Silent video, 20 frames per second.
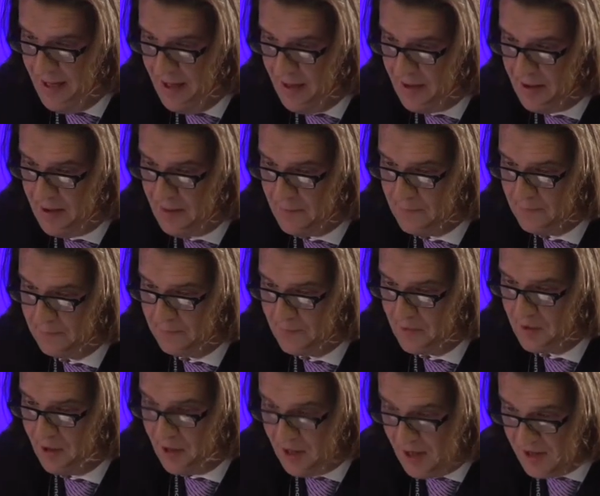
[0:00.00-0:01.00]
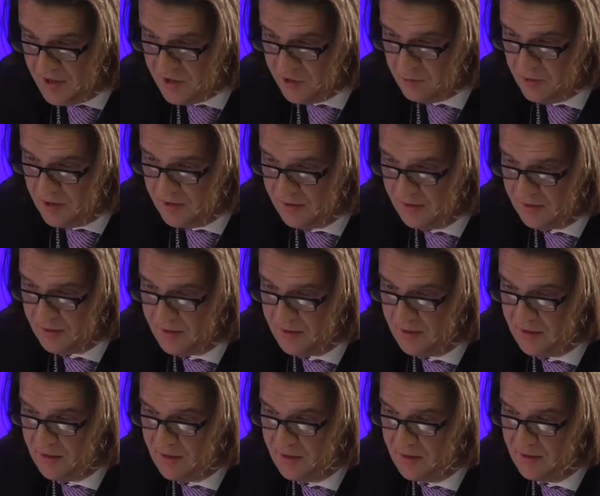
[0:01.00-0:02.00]
Um, a last one,
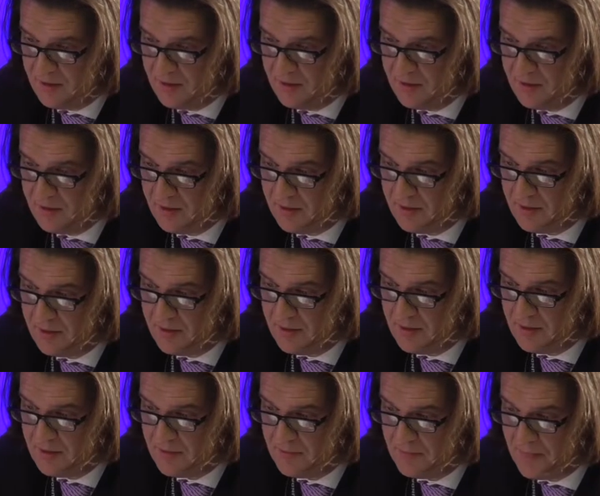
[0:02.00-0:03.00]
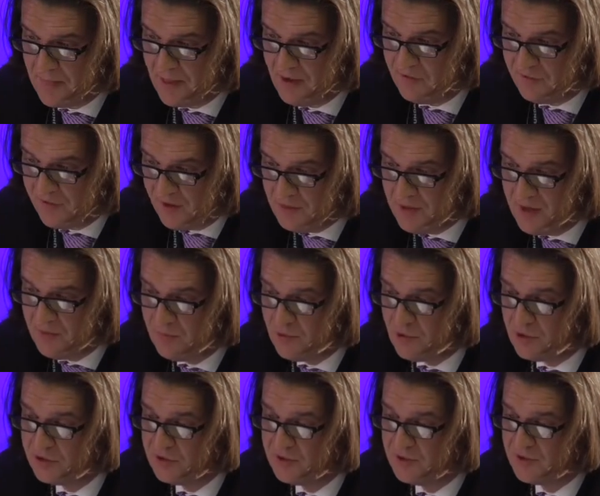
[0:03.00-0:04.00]
um, a very
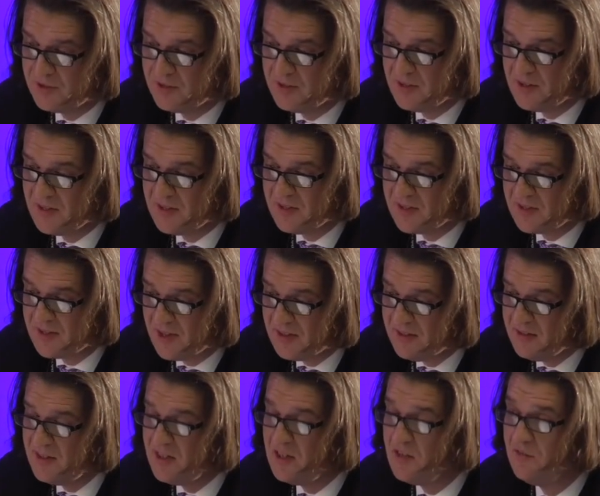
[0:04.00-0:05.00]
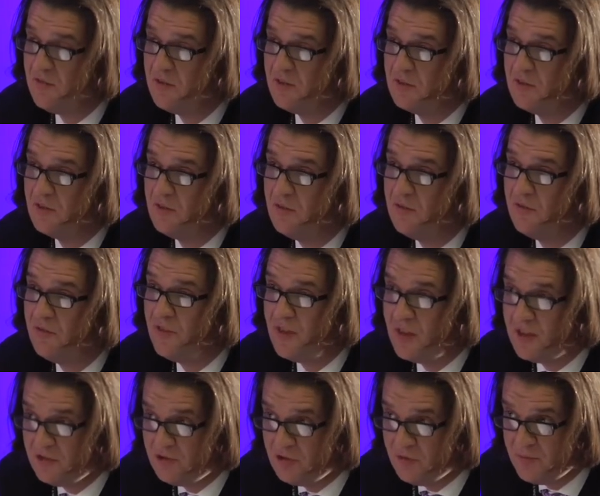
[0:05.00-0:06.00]
important Scandinavian
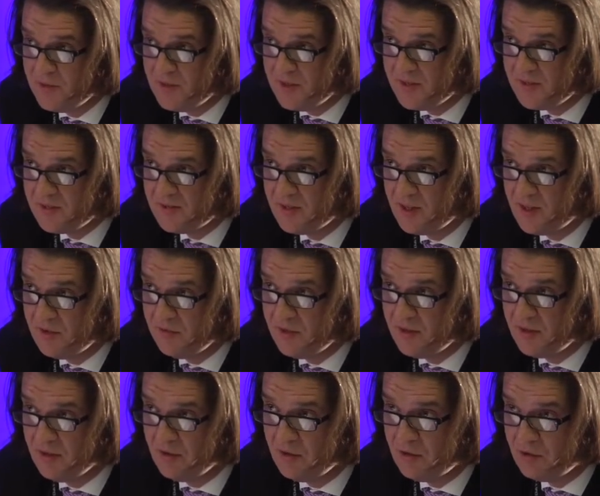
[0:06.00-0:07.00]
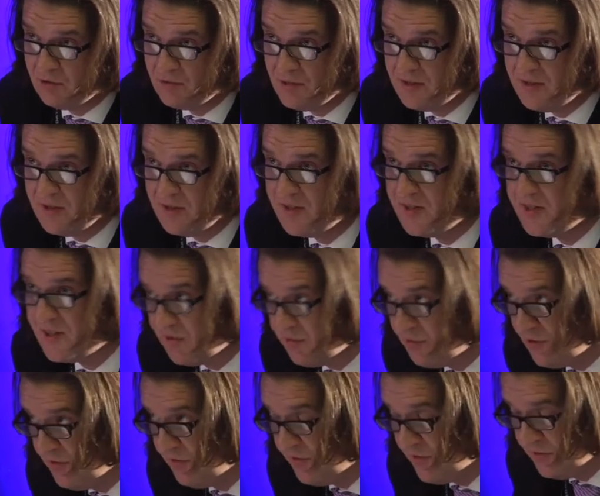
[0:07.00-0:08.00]
philanthropist, having already
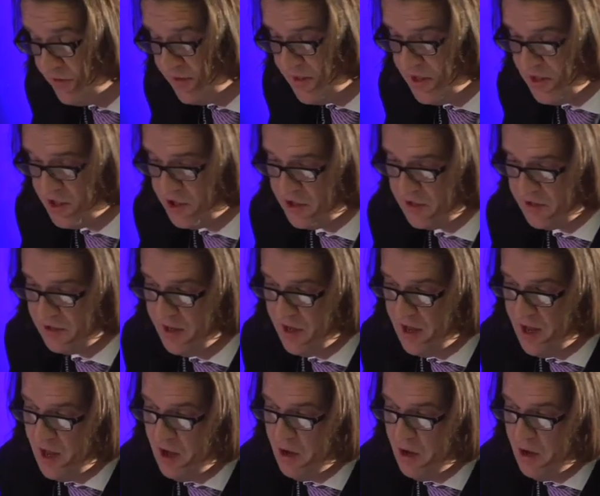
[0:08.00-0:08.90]
several foundations,